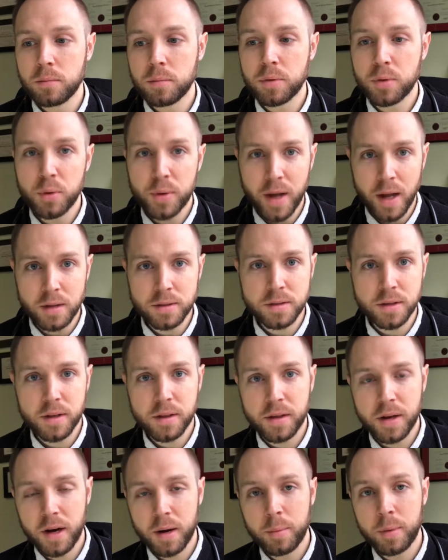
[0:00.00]
through
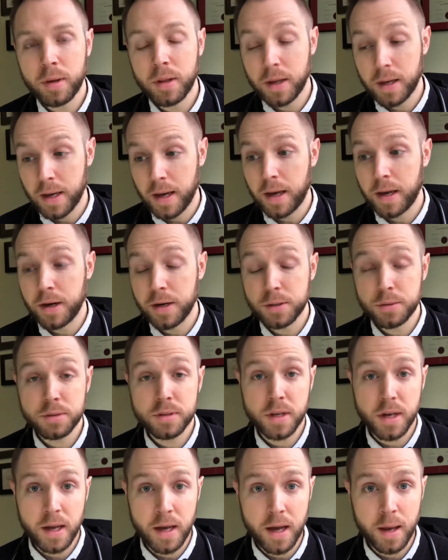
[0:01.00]
counseling therapy. Like, hey, here's
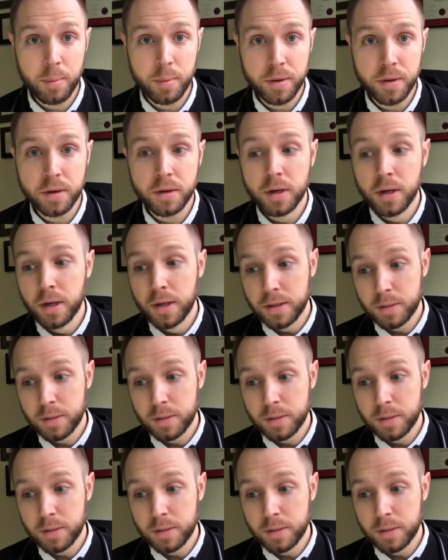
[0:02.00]
what's going to happen.